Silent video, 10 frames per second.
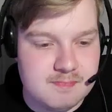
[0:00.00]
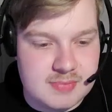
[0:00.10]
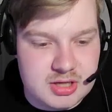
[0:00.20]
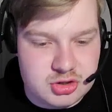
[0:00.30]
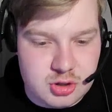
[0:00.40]

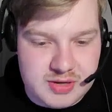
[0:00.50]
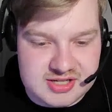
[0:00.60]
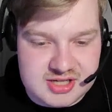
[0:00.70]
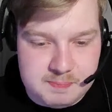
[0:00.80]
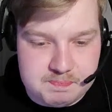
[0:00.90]
2 minutes
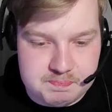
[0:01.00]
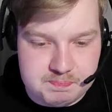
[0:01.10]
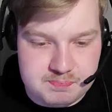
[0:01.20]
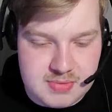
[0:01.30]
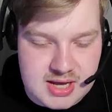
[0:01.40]
up,
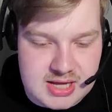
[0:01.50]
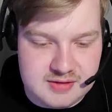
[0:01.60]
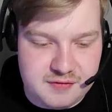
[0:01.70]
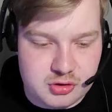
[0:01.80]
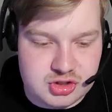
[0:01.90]
and the
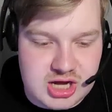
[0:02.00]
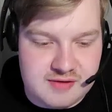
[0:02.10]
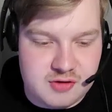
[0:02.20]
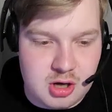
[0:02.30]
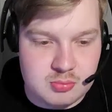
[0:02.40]
first half
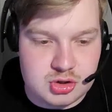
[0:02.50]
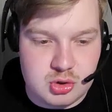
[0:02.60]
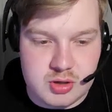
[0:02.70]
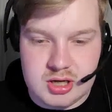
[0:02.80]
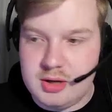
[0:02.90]
comes to
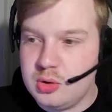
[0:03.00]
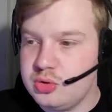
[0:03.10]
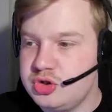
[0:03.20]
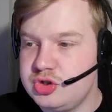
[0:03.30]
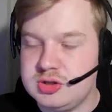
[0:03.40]
a
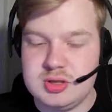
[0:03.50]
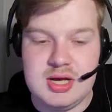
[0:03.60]
close.